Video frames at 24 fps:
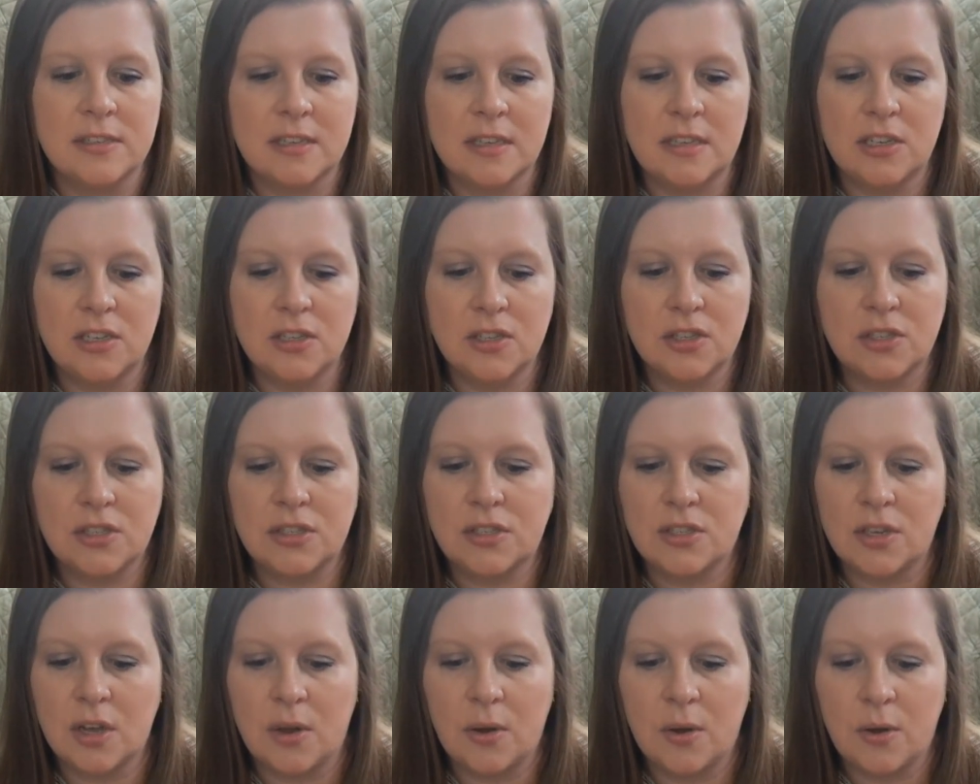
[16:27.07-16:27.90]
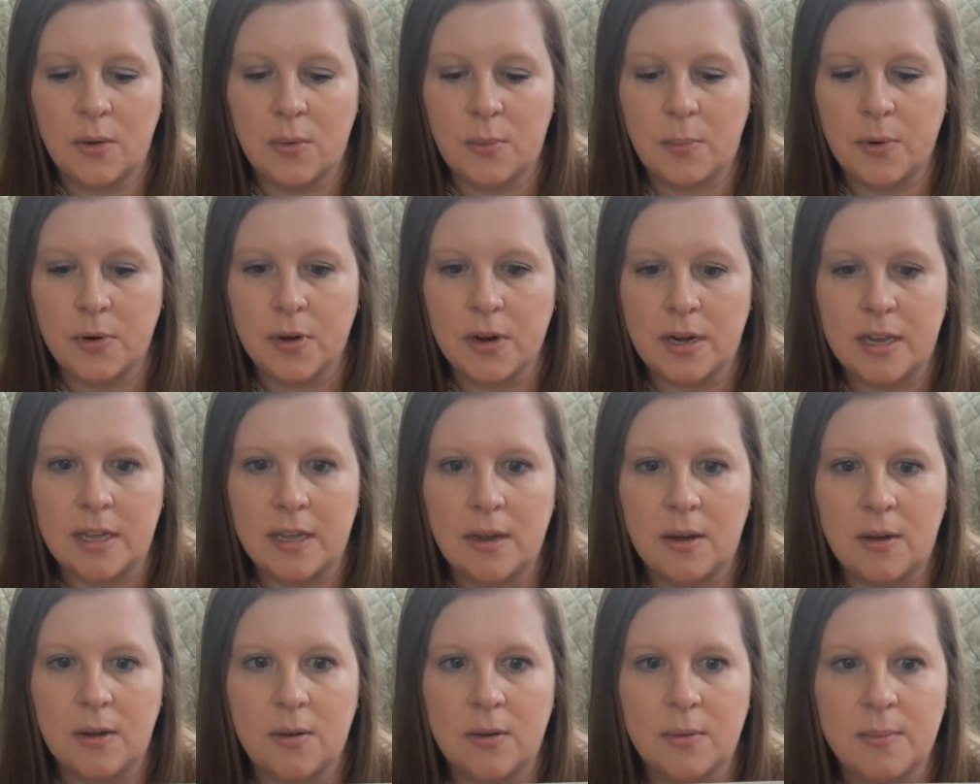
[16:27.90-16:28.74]
It is so pretty.
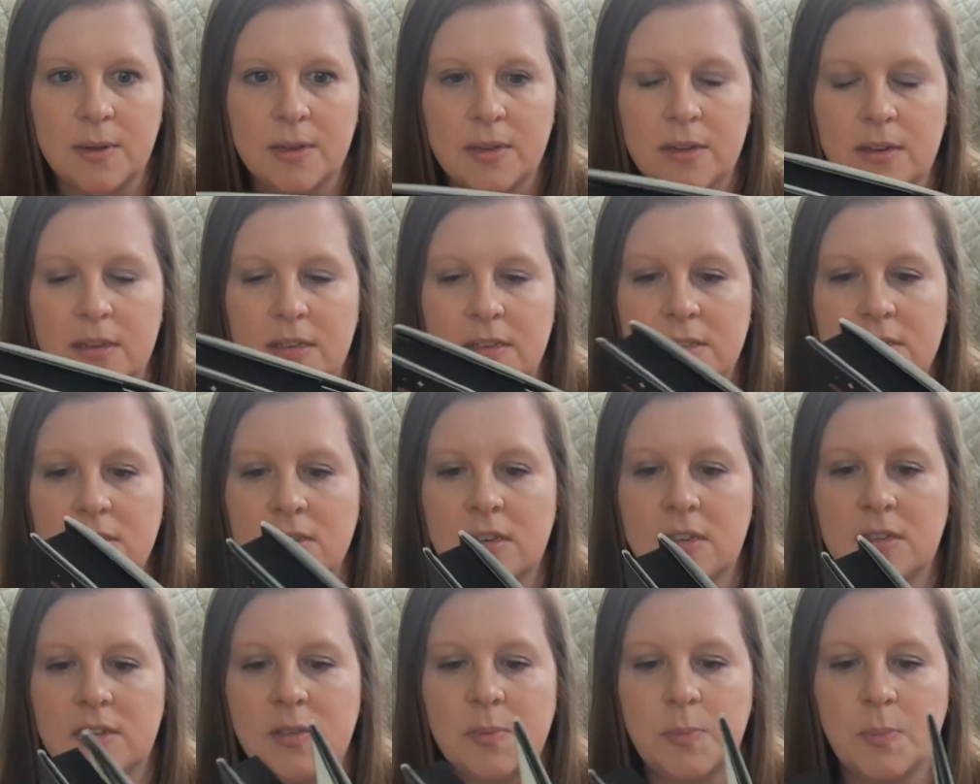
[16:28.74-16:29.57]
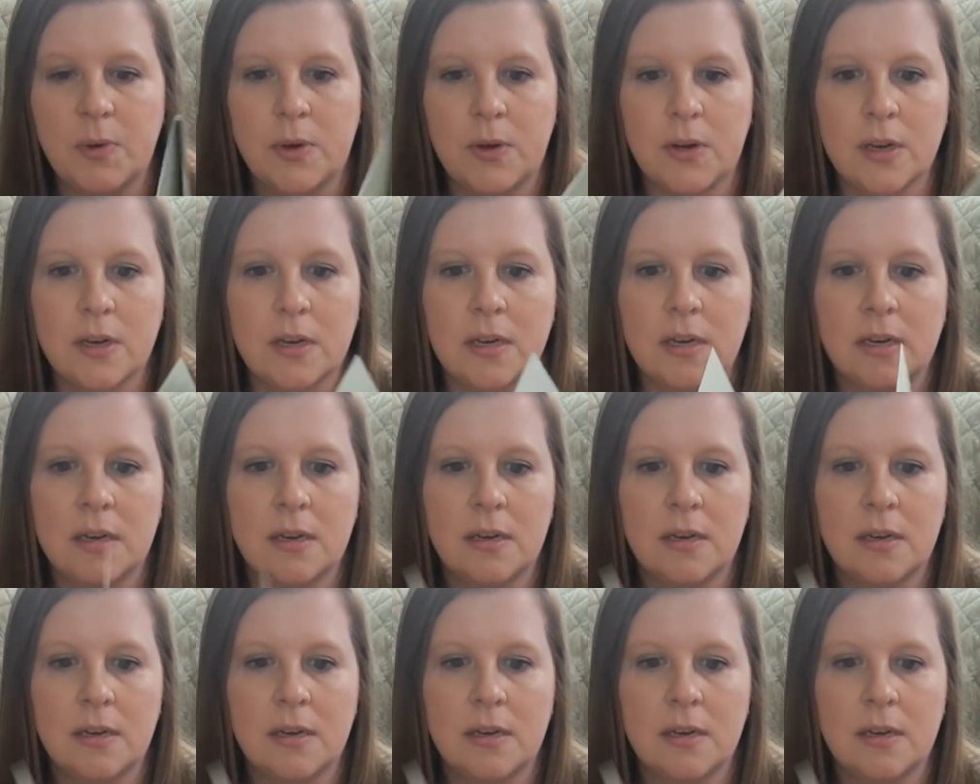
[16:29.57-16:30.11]
Oh my goodness, look at this book.